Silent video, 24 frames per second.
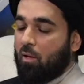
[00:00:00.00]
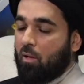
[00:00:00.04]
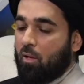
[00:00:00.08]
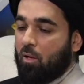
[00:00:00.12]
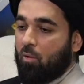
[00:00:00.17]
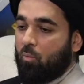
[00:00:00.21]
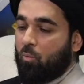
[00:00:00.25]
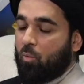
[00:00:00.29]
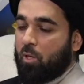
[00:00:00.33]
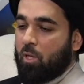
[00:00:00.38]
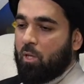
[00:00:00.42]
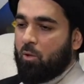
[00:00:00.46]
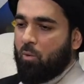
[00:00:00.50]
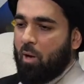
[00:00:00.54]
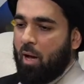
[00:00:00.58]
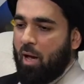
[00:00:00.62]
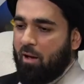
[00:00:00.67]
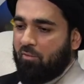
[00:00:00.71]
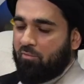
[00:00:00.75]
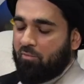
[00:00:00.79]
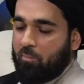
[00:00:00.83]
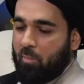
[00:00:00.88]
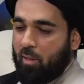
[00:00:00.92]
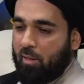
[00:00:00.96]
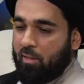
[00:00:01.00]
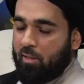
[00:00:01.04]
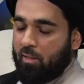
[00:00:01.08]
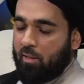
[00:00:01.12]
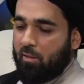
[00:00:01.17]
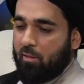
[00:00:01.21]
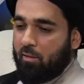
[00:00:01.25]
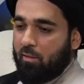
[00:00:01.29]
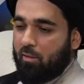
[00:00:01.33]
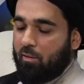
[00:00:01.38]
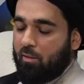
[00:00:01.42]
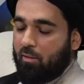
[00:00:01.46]
When you have
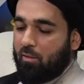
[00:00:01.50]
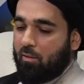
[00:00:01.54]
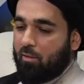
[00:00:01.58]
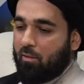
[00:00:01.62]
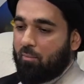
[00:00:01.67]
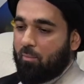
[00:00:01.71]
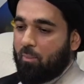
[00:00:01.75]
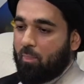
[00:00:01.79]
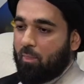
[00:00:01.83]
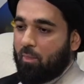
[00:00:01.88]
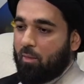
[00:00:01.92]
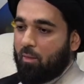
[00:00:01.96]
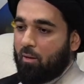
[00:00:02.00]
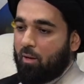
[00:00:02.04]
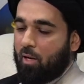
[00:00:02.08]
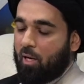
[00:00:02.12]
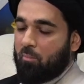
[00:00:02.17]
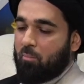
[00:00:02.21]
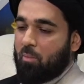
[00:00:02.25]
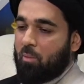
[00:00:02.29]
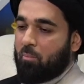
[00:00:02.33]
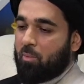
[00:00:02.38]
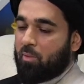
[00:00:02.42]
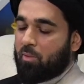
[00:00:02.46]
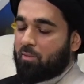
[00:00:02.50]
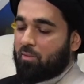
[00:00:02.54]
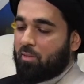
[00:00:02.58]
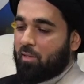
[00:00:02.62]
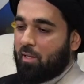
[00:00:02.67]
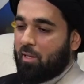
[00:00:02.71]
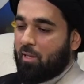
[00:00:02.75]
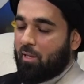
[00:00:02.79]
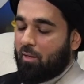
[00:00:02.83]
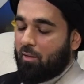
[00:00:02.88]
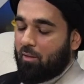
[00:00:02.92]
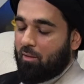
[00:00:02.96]
money, I remember
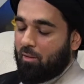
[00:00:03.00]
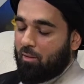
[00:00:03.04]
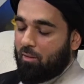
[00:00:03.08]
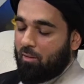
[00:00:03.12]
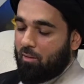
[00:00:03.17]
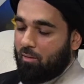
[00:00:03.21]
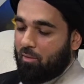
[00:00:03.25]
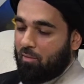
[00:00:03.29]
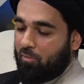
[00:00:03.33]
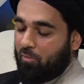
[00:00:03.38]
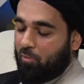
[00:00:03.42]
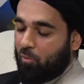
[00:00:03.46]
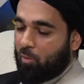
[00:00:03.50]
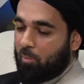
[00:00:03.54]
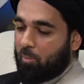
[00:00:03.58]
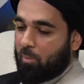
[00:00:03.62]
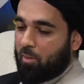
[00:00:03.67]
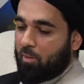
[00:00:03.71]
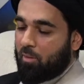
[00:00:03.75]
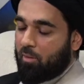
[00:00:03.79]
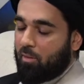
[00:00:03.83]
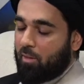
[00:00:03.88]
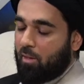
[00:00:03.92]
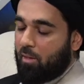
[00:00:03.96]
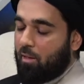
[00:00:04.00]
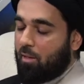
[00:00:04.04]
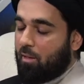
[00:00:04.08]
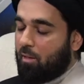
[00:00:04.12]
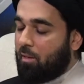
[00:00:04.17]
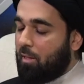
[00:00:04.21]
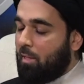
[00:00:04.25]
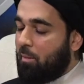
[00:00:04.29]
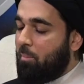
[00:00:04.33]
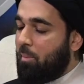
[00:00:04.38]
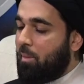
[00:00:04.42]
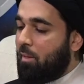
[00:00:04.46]
saying the former
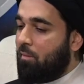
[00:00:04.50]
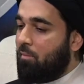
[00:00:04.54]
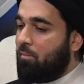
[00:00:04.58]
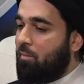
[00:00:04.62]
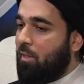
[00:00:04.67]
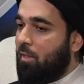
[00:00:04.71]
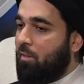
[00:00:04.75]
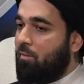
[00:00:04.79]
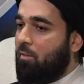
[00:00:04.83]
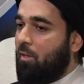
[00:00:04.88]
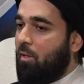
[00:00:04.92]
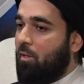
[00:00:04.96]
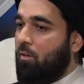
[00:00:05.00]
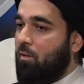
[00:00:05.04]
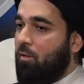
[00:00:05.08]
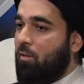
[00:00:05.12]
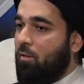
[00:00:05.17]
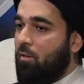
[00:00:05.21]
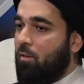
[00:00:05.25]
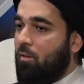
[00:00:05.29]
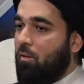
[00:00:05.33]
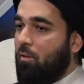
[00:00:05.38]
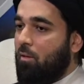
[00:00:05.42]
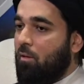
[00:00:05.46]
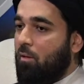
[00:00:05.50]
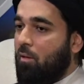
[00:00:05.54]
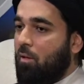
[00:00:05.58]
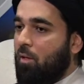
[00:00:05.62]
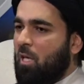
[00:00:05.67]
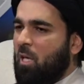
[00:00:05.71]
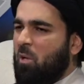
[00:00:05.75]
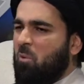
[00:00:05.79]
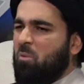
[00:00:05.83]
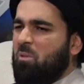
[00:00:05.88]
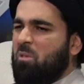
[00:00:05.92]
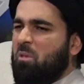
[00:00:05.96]
Libyan dictator,
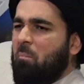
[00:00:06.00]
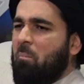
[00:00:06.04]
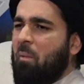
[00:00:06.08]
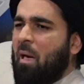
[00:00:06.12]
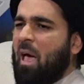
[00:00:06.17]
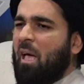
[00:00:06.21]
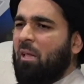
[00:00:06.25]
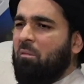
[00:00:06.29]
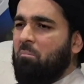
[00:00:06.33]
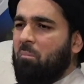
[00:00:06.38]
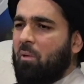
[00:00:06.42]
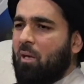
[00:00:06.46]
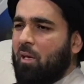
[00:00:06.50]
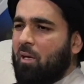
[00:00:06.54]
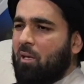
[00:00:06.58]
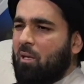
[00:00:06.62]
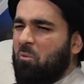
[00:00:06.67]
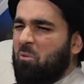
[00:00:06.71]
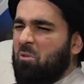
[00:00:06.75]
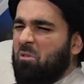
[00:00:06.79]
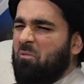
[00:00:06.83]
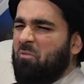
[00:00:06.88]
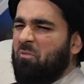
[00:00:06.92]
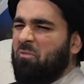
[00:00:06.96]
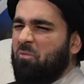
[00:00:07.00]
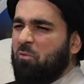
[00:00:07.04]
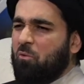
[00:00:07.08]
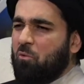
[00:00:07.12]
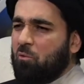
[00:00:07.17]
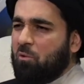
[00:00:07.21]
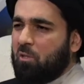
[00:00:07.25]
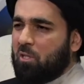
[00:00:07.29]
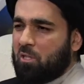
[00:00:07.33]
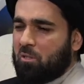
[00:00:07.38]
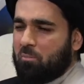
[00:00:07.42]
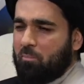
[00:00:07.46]
he was a madman. He was a
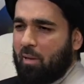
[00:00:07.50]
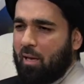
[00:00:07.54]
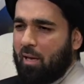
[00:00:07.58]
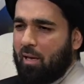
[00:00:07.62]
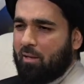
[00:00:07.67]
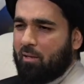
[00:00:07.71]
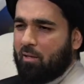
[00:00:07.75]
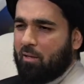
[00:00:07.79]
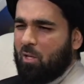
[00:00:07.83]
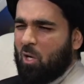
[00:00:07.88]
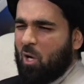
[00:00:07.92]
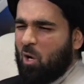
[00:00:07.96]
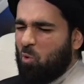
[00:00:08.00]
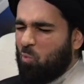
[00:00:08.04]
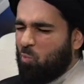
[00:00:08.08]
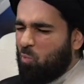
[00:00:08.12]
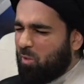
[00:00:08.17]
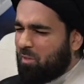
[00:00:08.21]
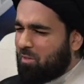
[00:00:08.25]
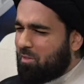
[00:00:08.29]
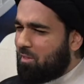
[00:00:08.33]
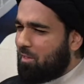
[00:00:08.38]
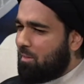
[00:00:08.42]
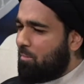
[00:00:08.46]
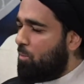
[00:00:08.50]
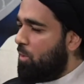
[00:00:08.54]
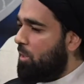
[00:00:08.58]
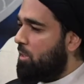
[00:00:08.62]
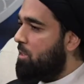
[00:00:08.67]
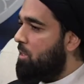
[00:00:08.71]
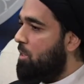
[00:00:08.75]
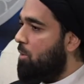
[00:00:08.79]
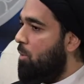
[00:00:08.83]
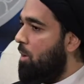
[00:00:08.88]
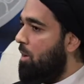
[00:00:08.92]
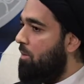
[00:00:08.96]
foolish man, no wisdom
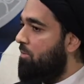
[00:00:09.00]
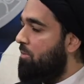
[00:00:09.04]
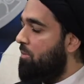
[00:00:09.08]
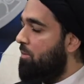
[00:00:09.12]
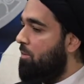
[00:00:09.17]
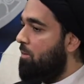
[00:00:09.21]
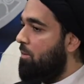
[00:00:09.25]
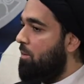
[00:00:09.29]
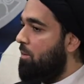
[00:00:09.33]
whatsoever.